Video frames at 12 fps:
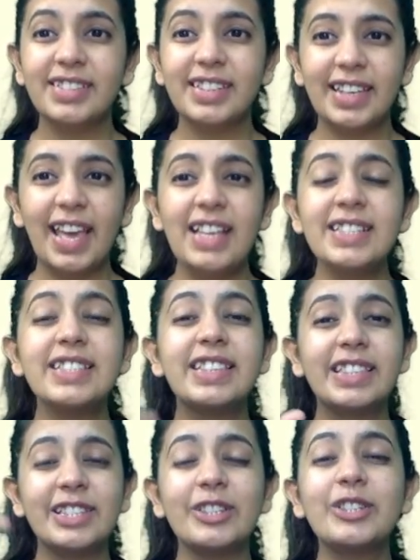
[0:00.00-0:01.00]
Yes,
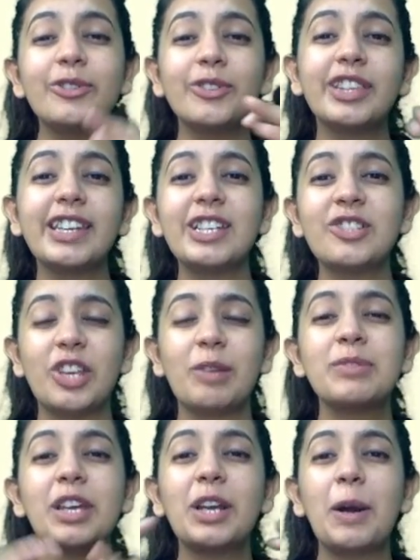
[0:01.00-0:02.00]
so 2-3
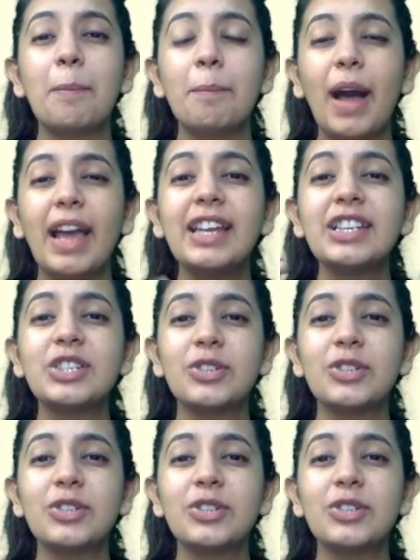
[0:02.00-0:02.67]
shapes are combined